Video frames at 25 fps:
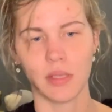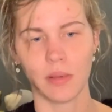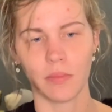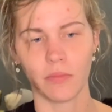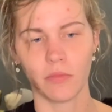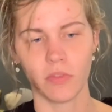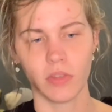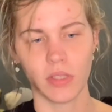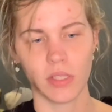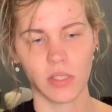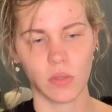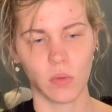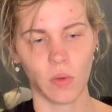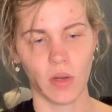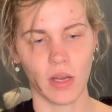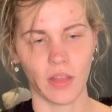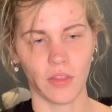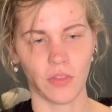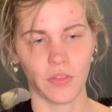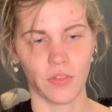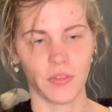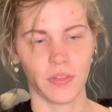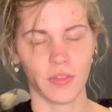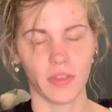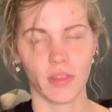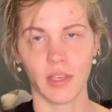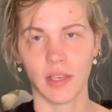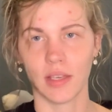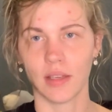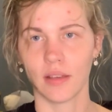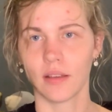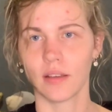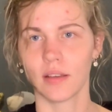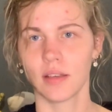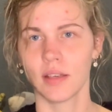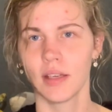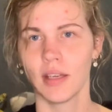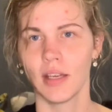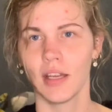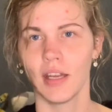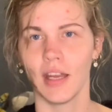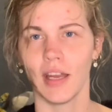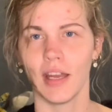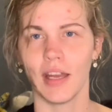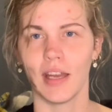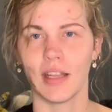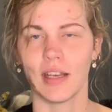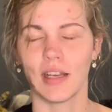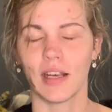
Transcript: of it's quite thick, and